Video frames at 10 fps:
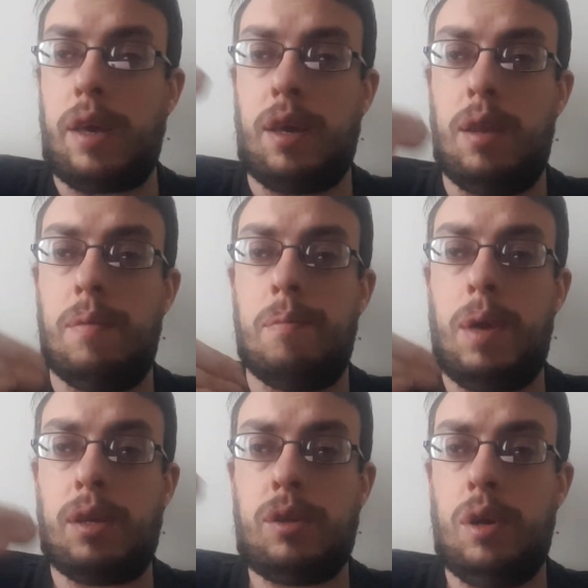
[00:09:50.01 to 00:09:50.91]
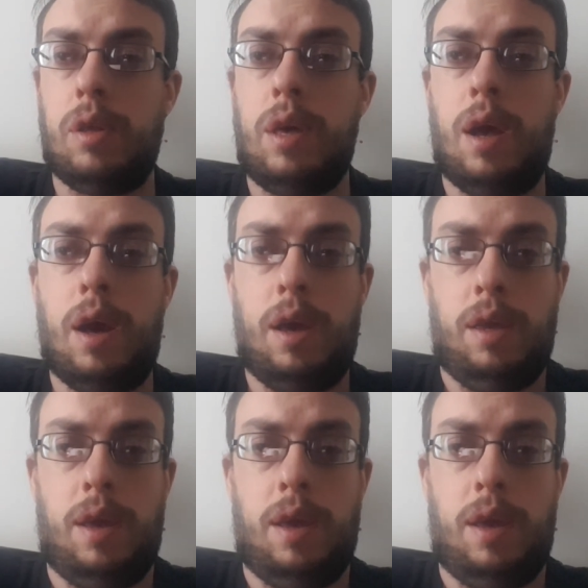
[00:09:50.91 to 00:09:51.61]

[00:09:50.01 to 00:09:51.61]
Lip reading: can make sure that I